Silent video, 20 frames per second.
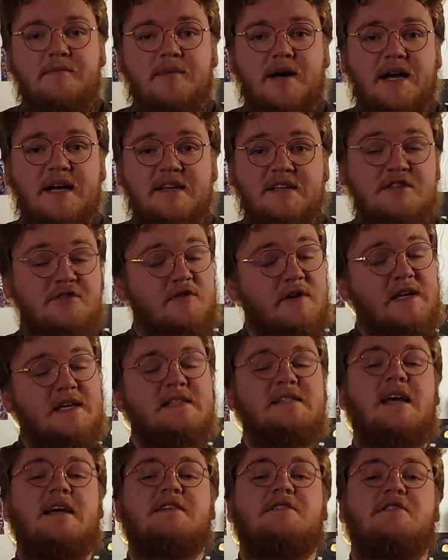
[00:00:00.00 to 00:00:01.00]
by a
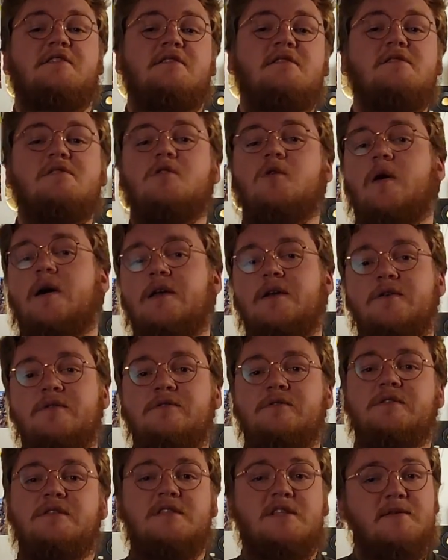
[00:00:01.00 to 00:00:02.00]
string section, so I
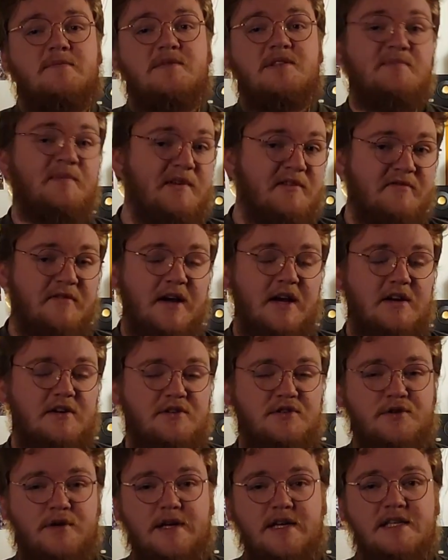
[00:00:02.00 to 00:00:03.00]
used some Spitfire
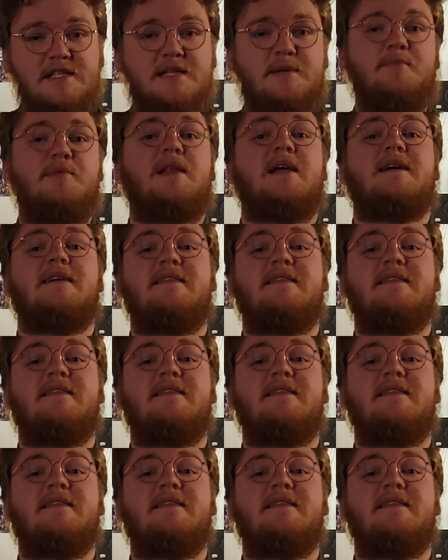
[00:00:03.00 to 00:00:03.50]
strings to play